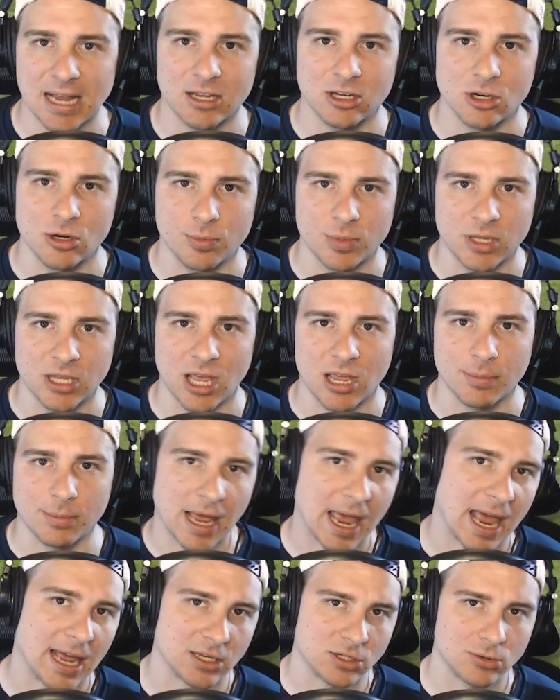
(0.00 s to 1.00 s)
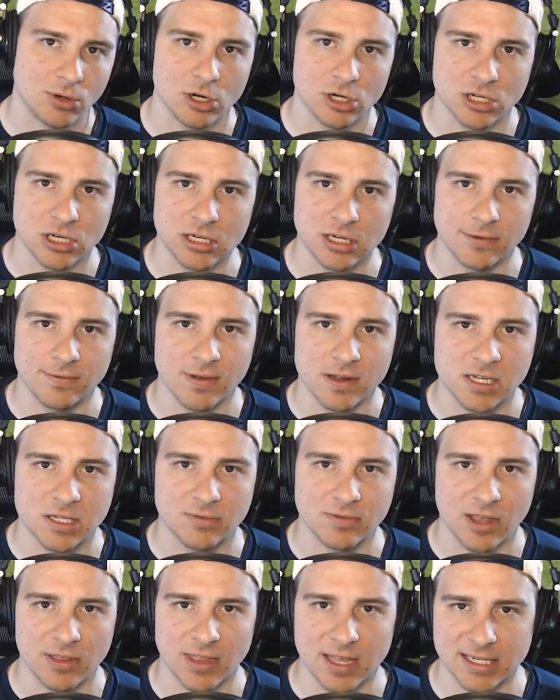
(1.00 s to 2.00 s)
going to be a pass rushing
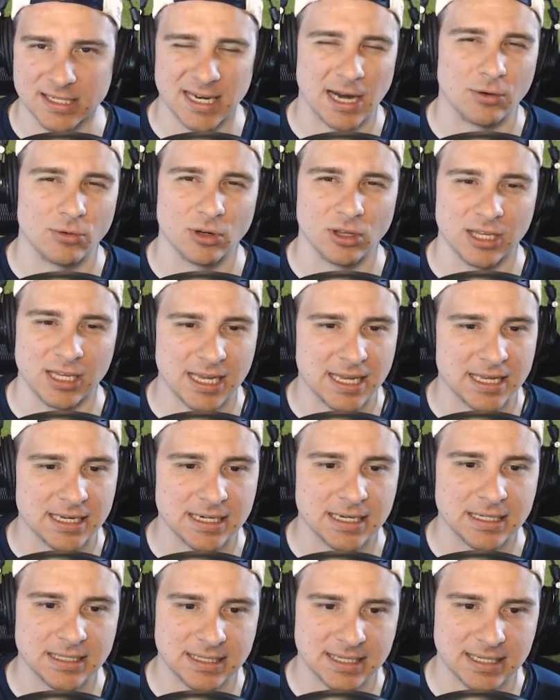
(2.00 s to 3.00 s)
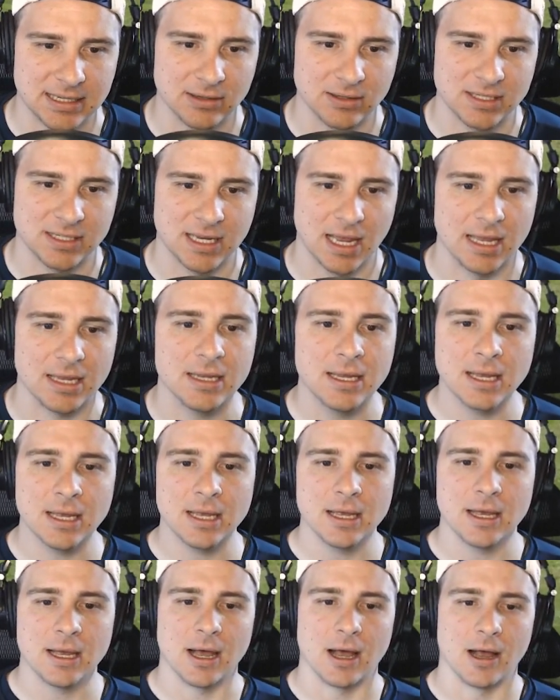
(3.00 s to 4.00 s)
defensive end. That's not really in his skill set.
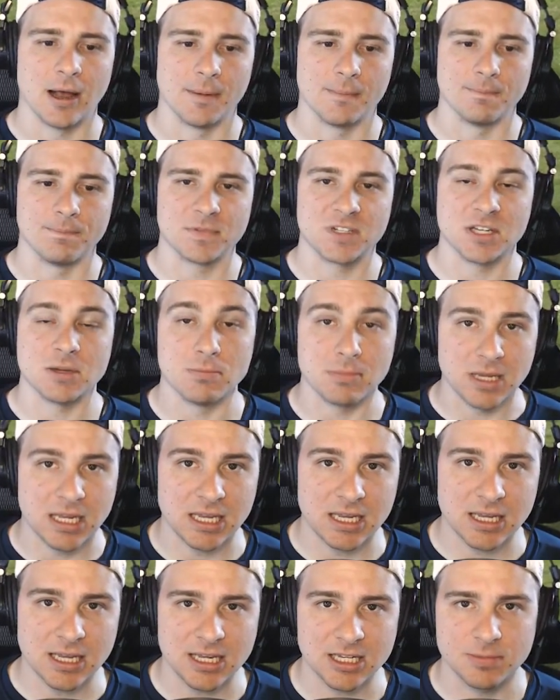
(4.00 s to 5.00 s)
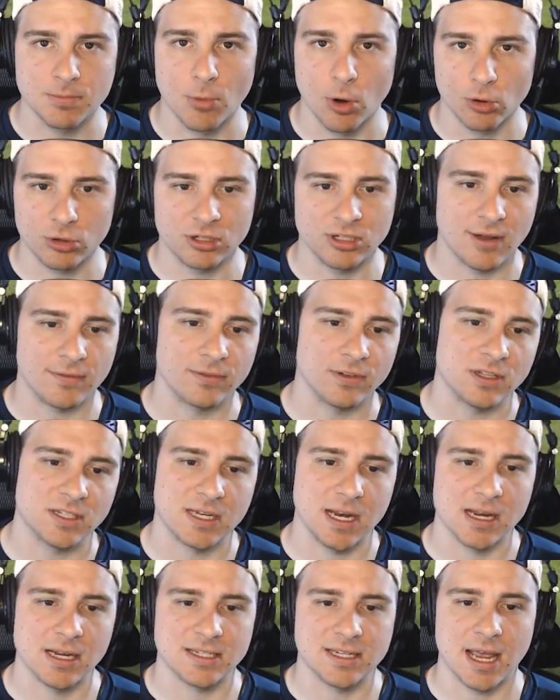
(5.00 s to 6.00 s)
To me, his motor definitely
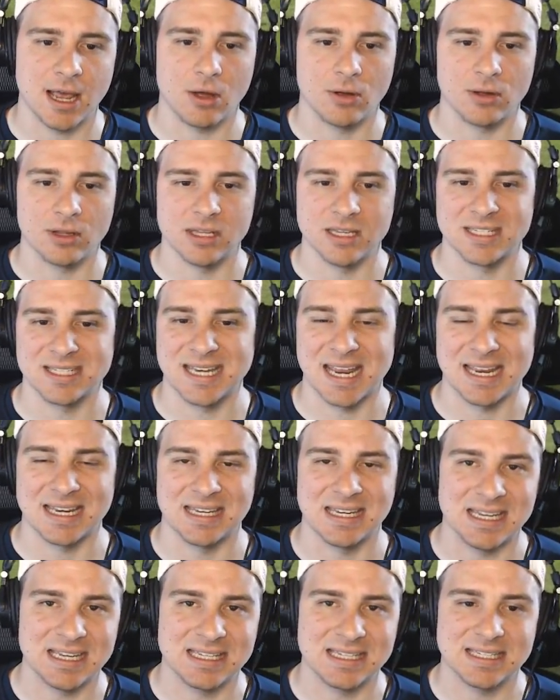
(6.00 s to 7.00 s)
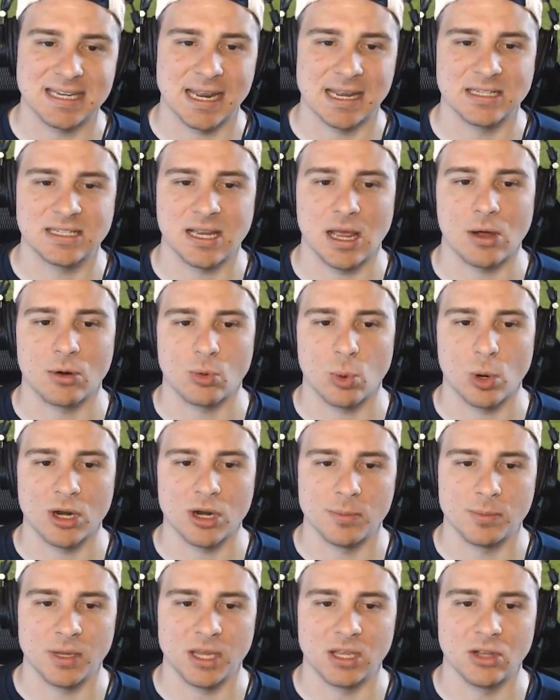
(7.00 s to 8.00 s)
stands out. His technique stands out quite
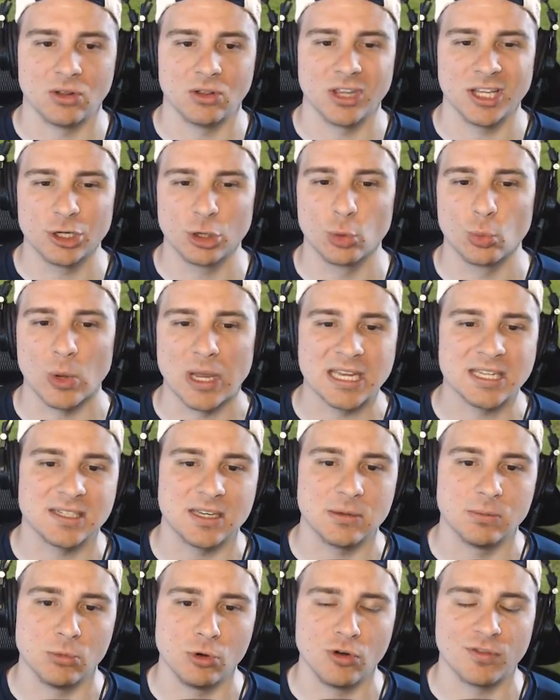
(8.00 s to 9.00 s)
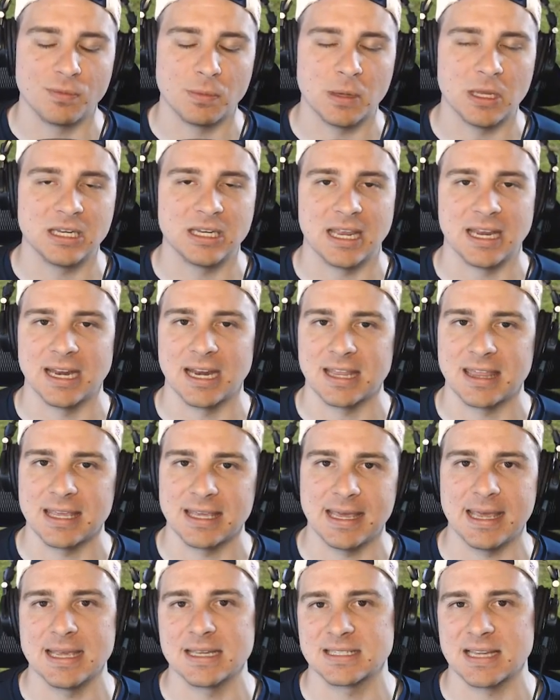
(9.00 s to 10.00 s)
a bit. Little wasted movement, and I
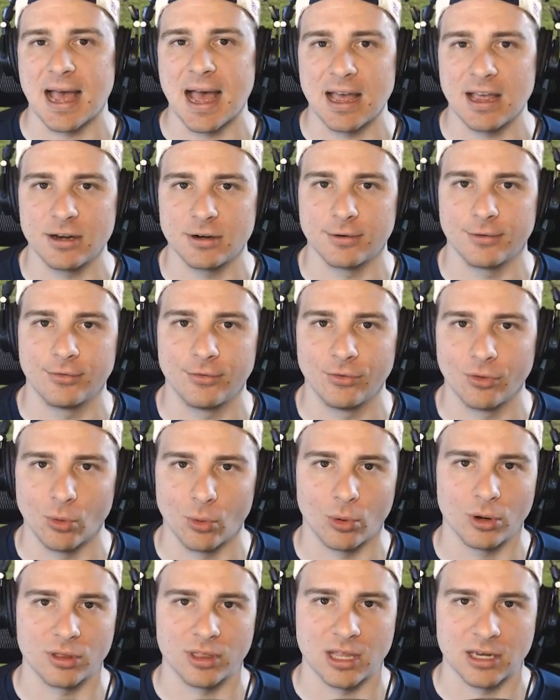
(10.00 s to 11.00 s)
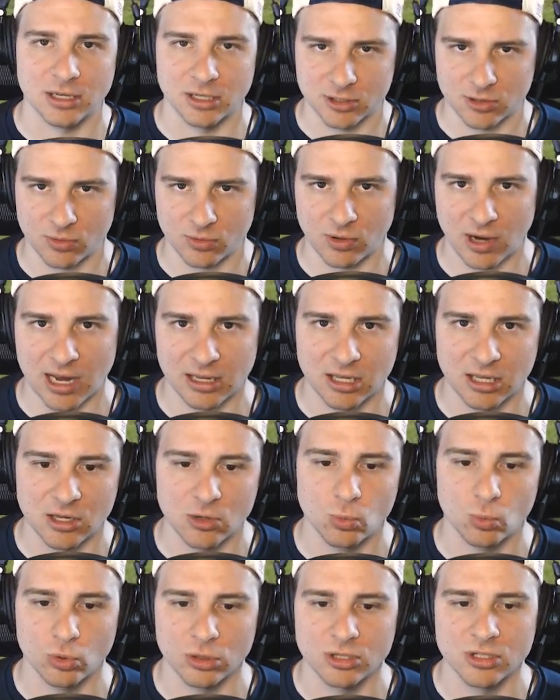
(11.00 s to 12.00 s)
think he has a higher floor than his
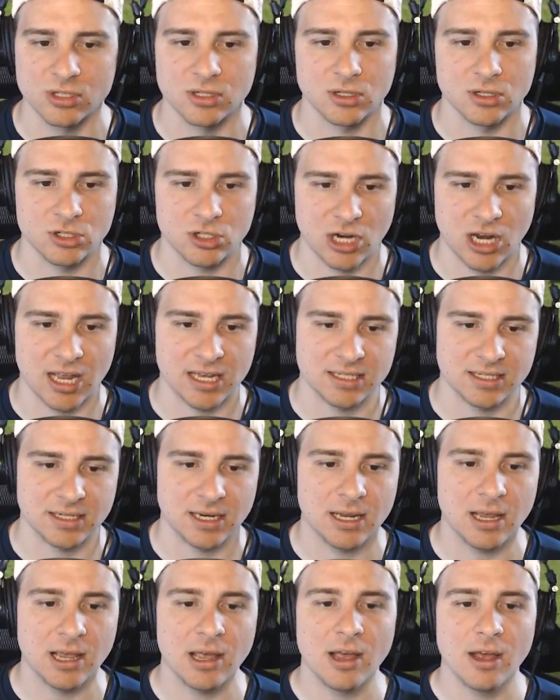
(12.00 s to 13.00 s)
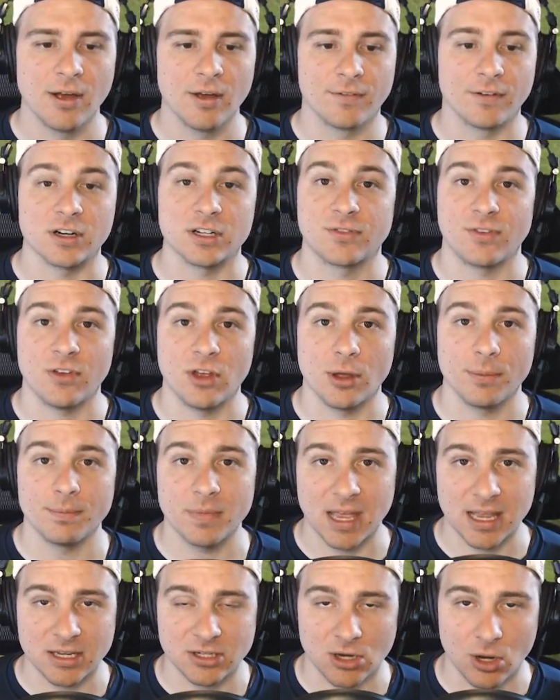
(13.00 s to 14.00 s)
ranking would suggest. For his film,
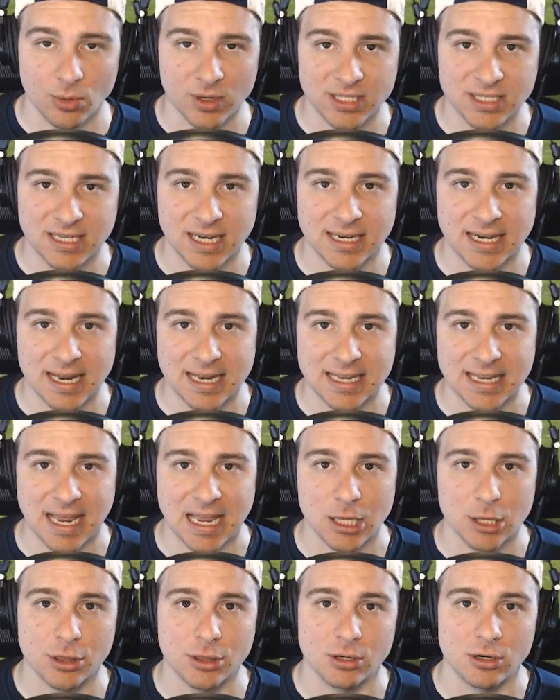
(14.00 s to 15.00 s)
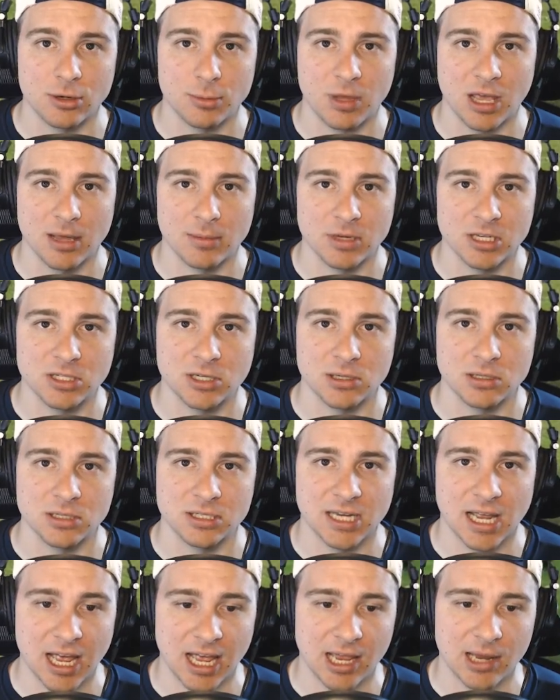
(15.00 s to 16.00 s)
as always, tonight, 8:30 p.m. Eastern
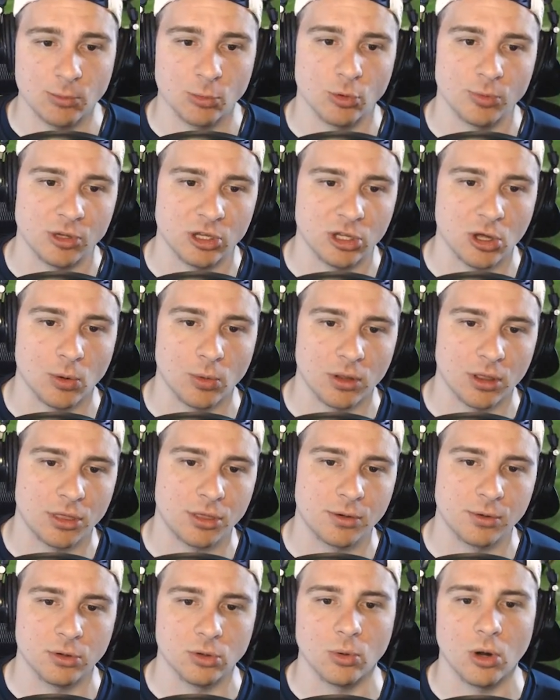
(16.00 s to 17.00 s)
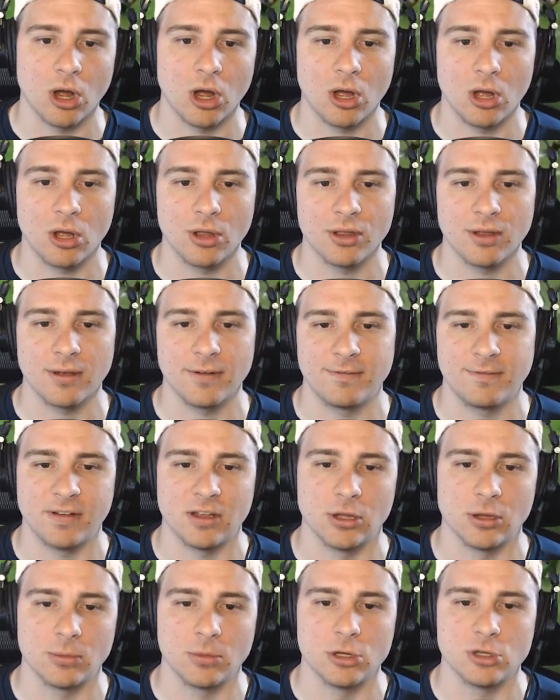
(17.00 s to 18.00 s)
Time, we'll be going through all
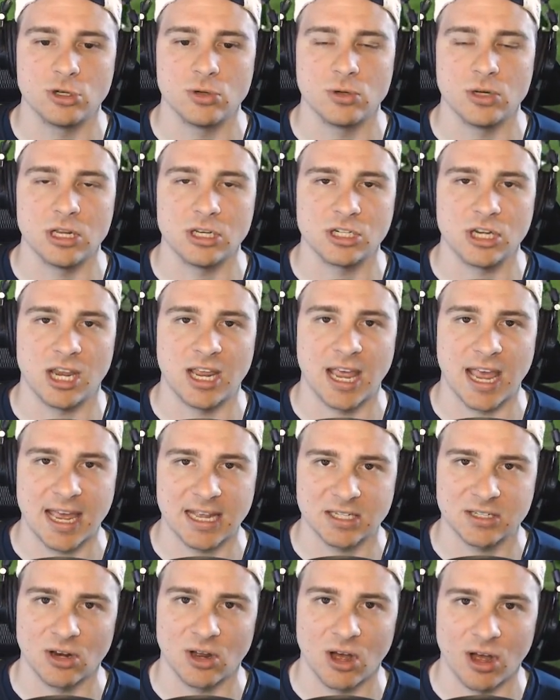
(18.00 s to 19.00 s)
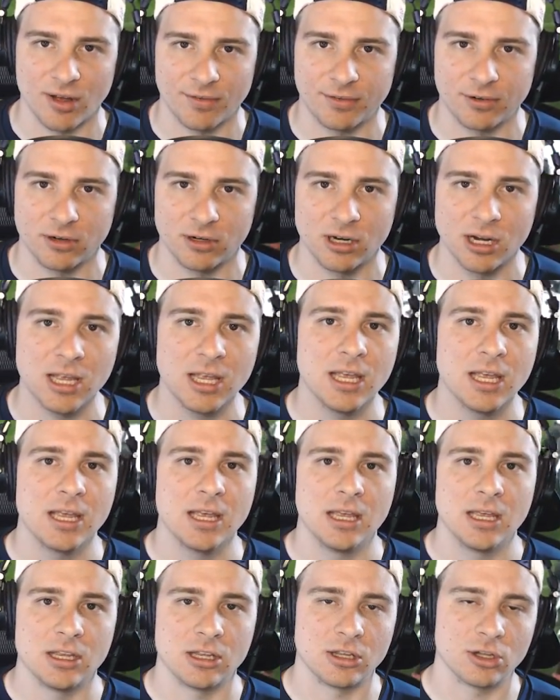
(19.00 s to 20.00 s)
film Giudice has to offer,
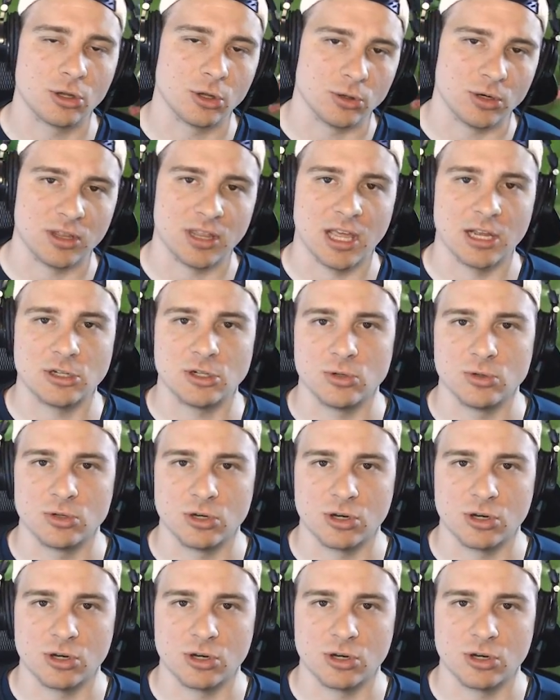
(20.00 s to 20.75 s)
including that junior